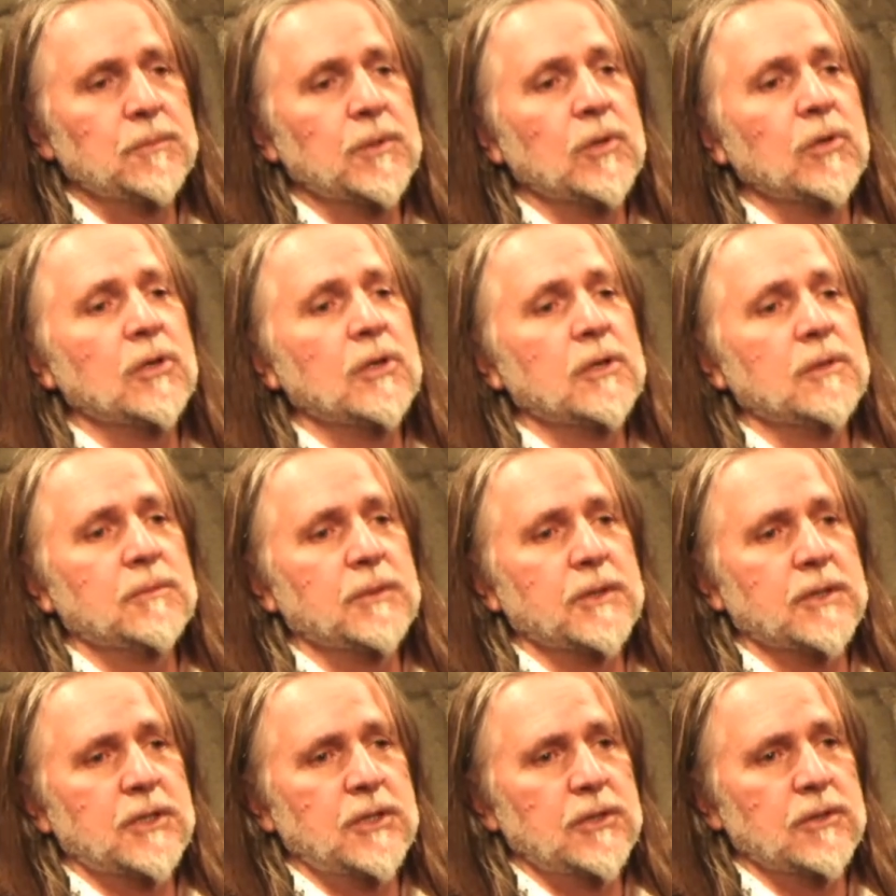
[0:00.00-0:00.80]
I'm bored
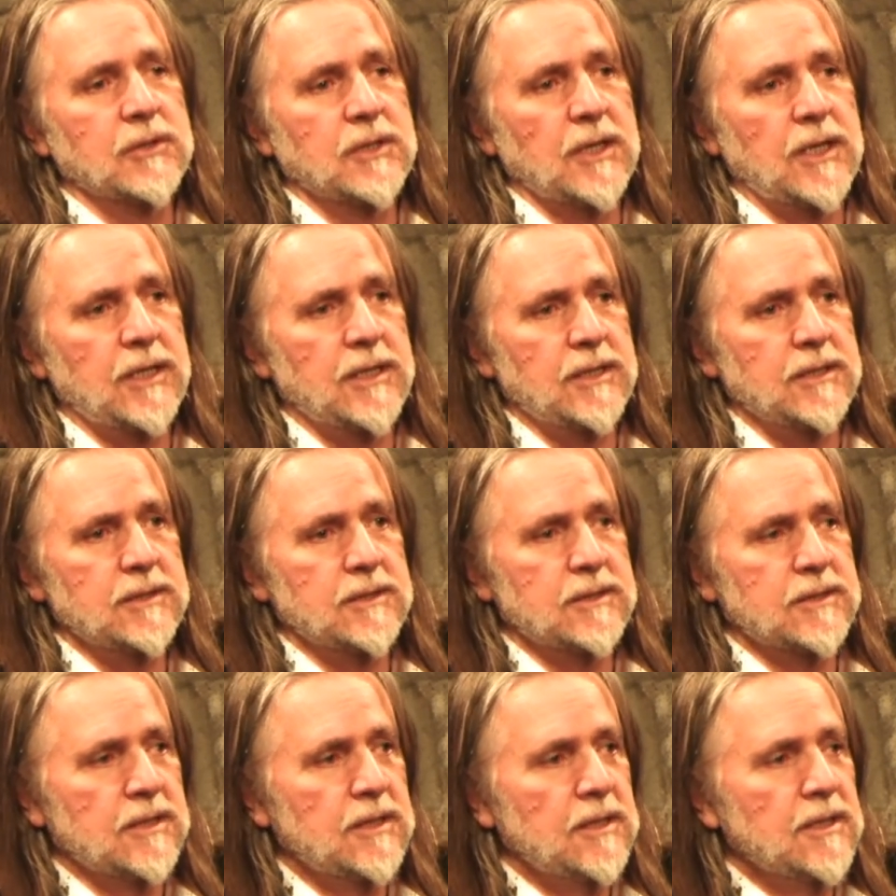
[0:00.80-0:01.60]
with
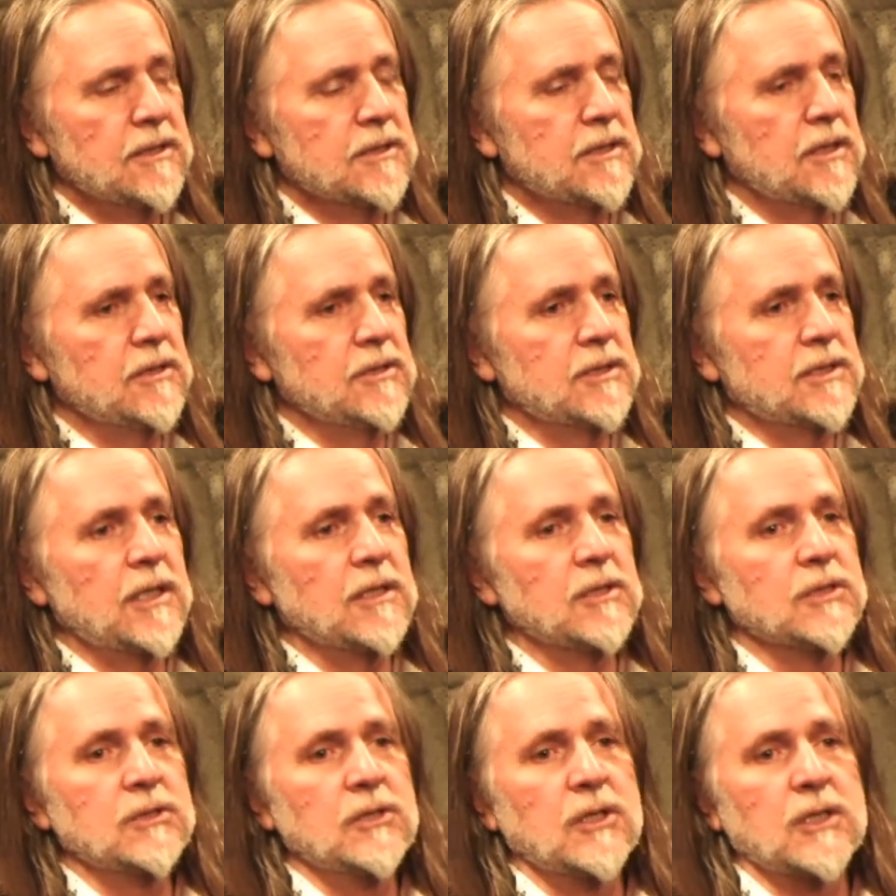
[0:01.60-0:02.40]
Q&As. So
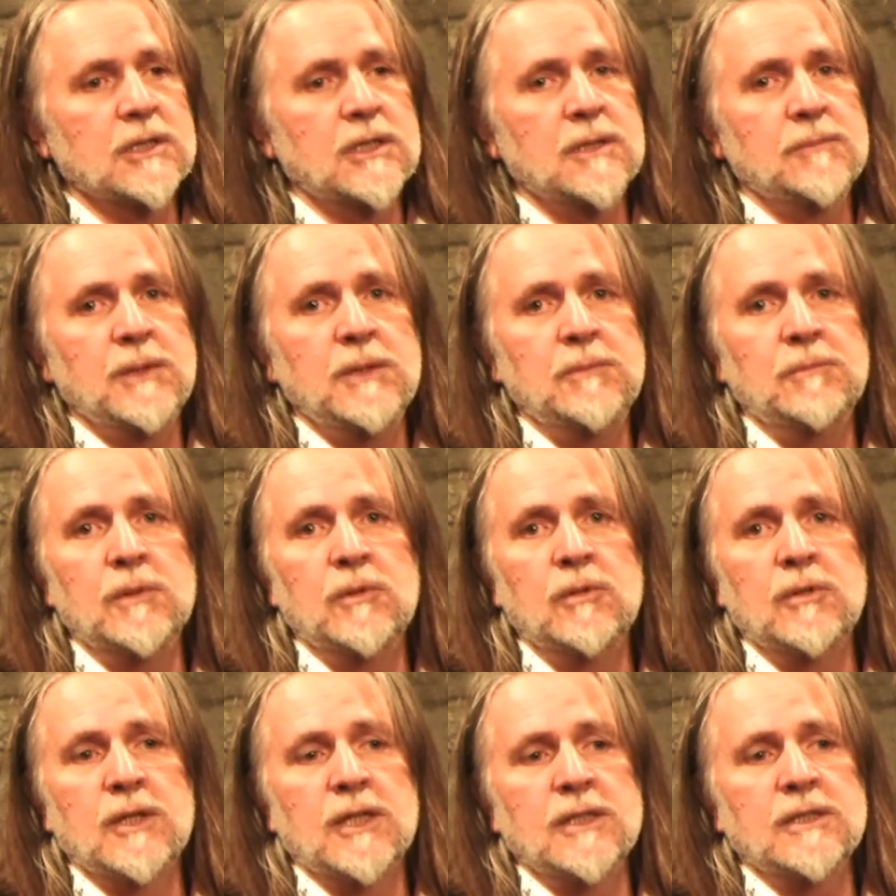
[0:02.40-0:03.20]
as not to be
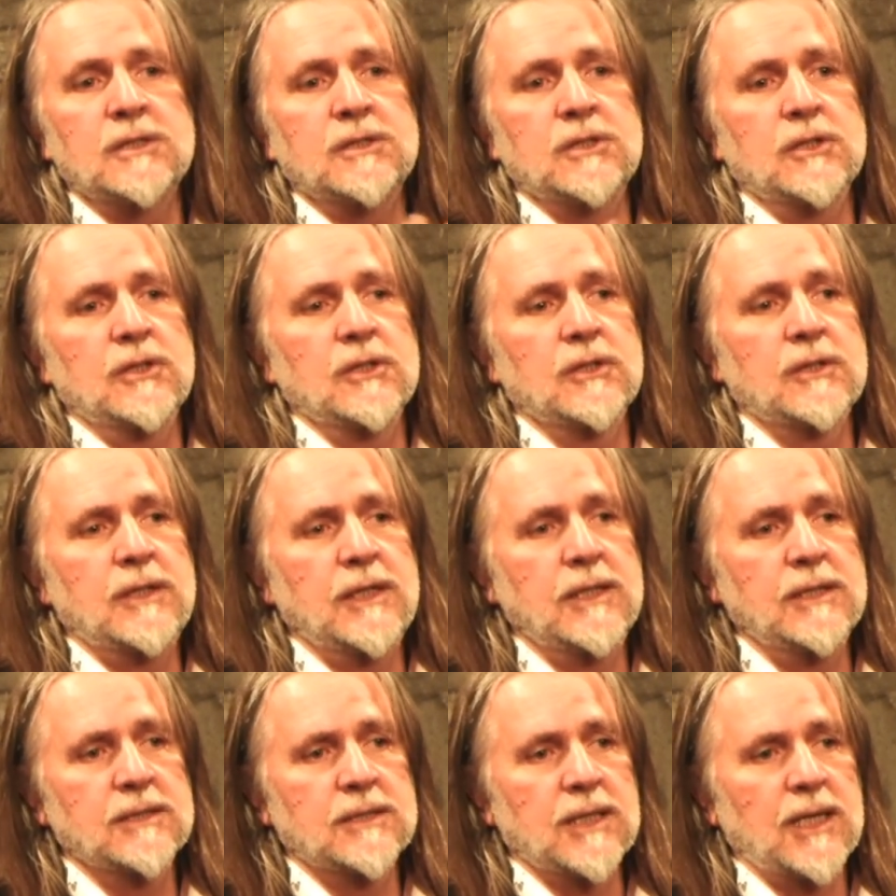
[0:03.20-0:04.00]
bored, I stir
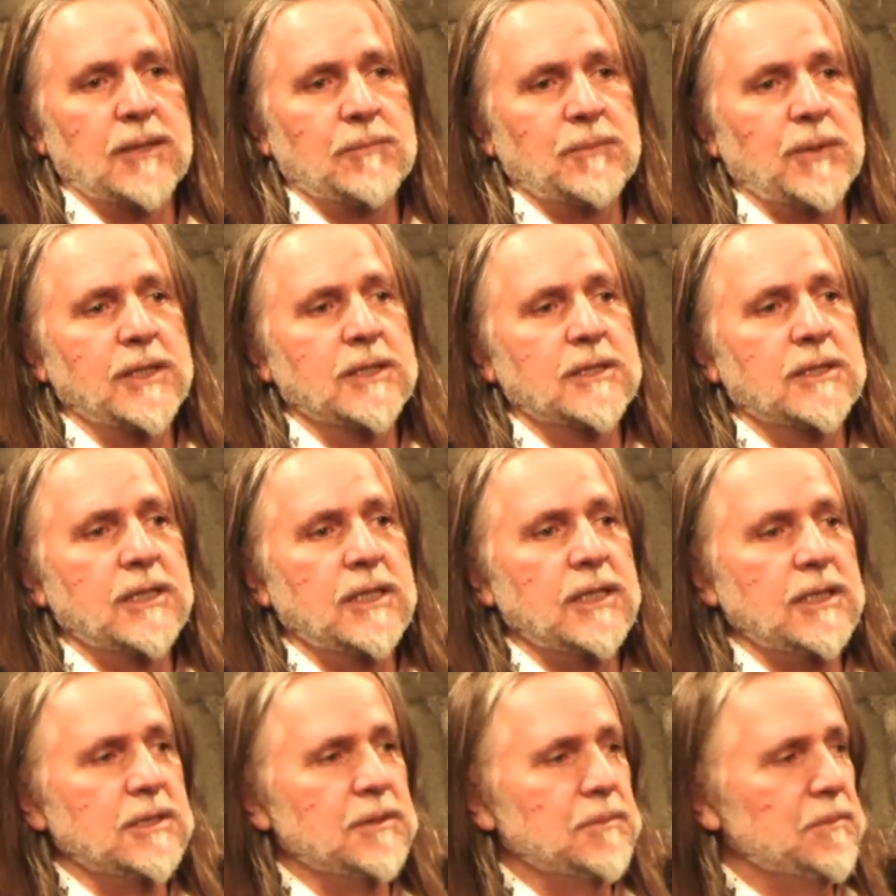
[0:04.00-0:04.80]
things up. I
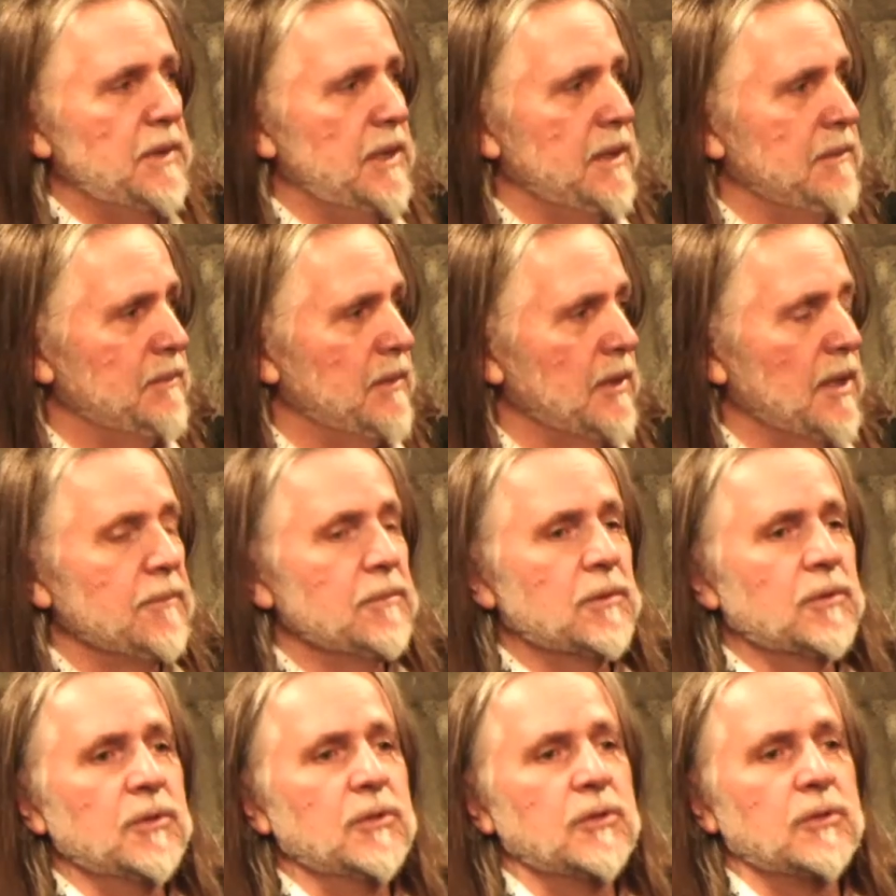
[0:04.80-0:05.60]
tease people,
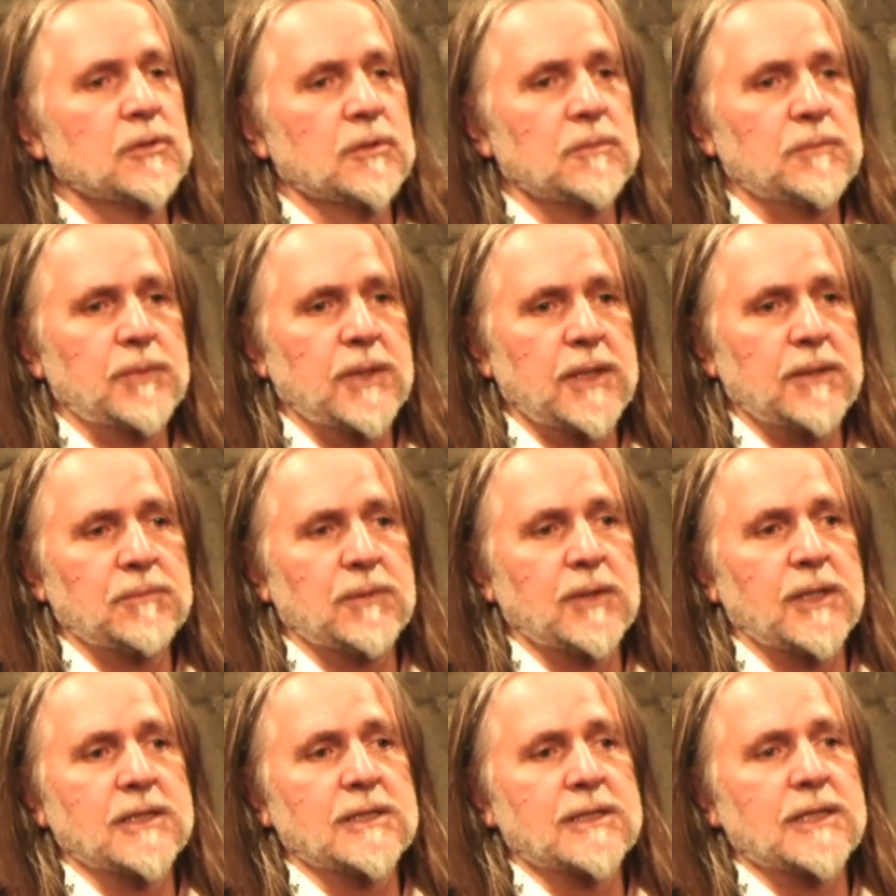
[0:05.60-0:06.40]
I'm cruel to
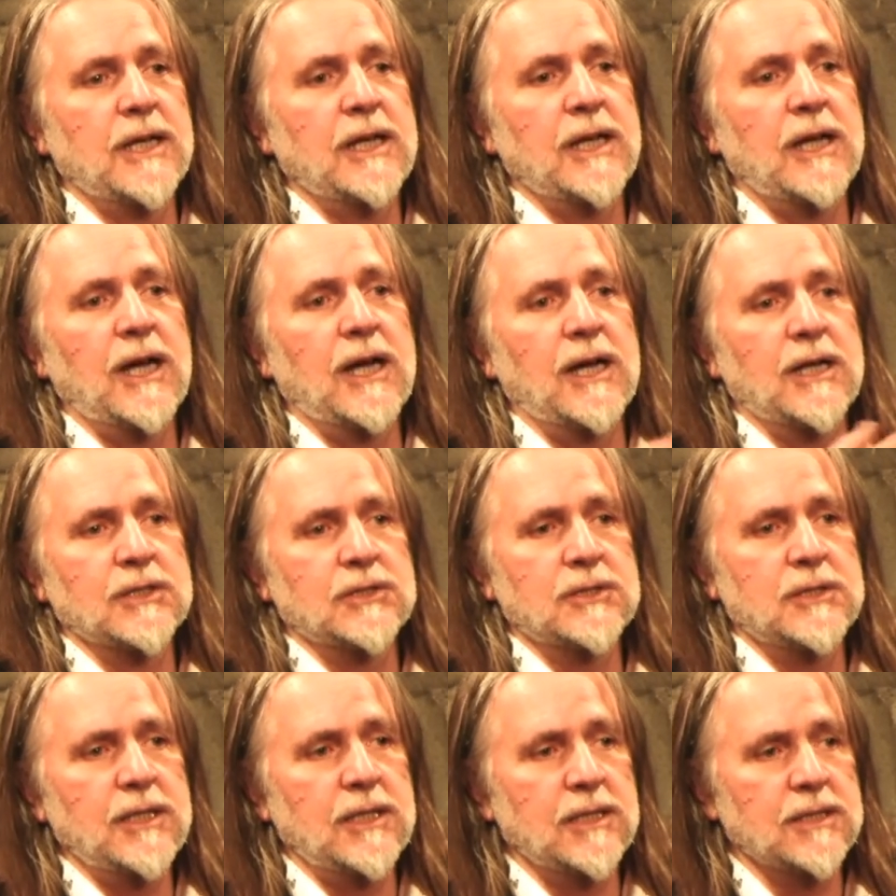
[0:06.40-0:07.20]
people, I say
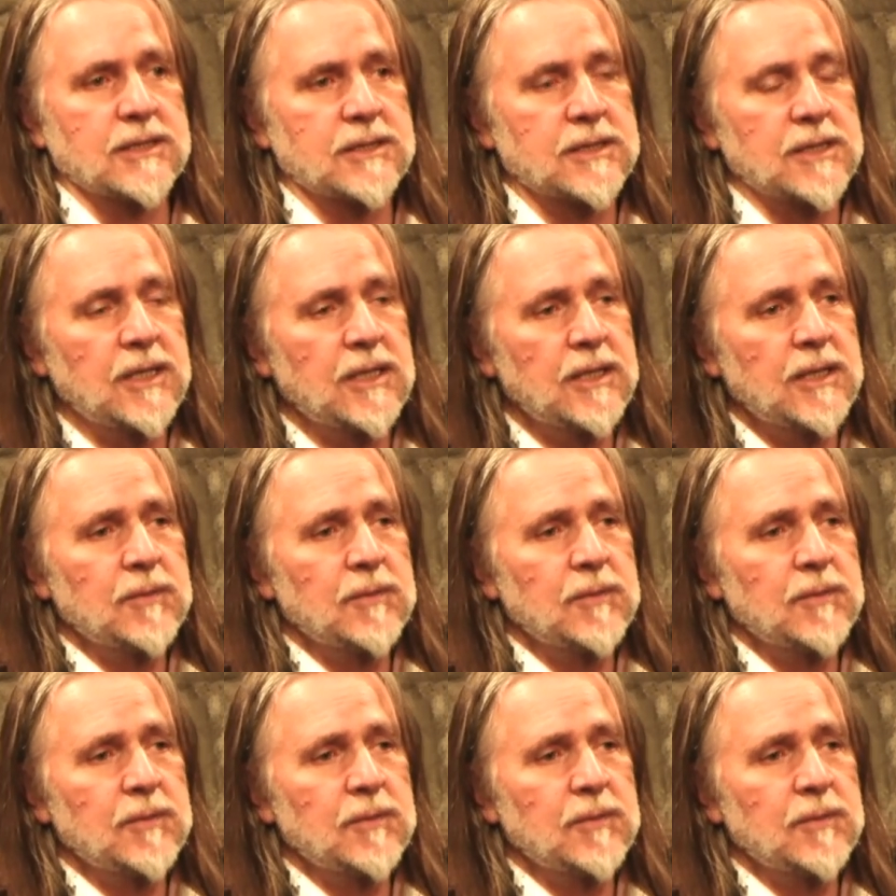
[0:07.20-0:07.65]
harsh things.